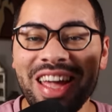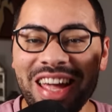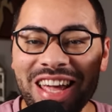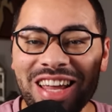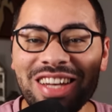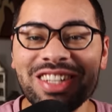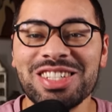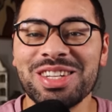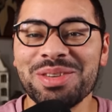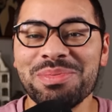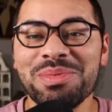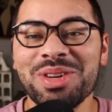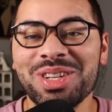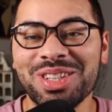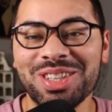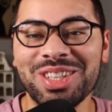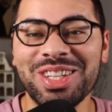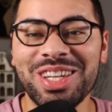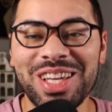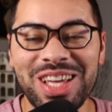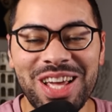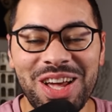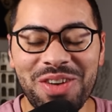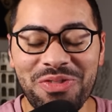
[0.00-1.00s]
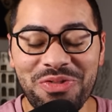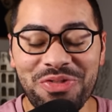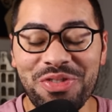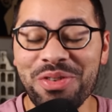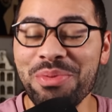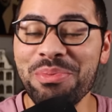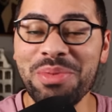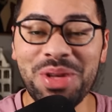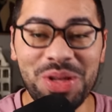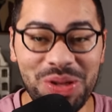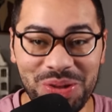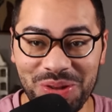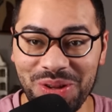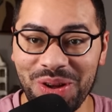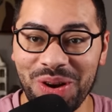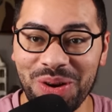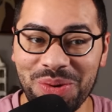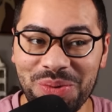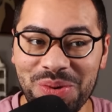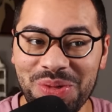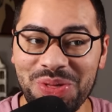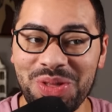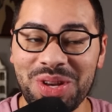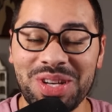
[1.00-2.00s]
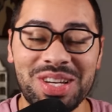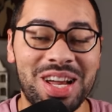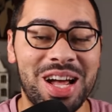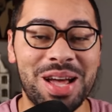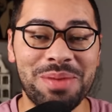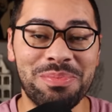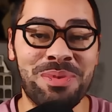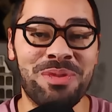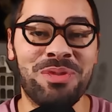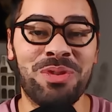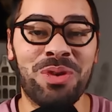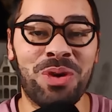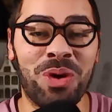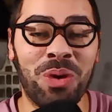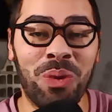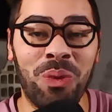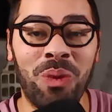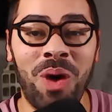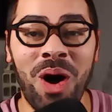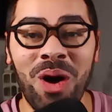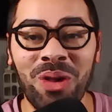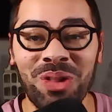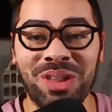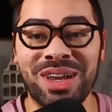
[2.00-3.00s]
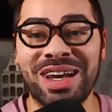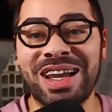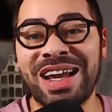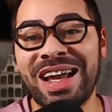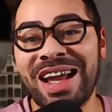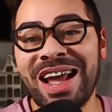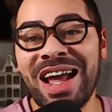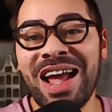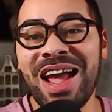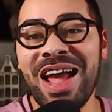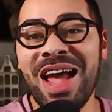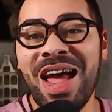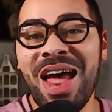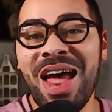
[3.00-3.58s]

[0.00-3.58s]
intimately familiar with the type of quality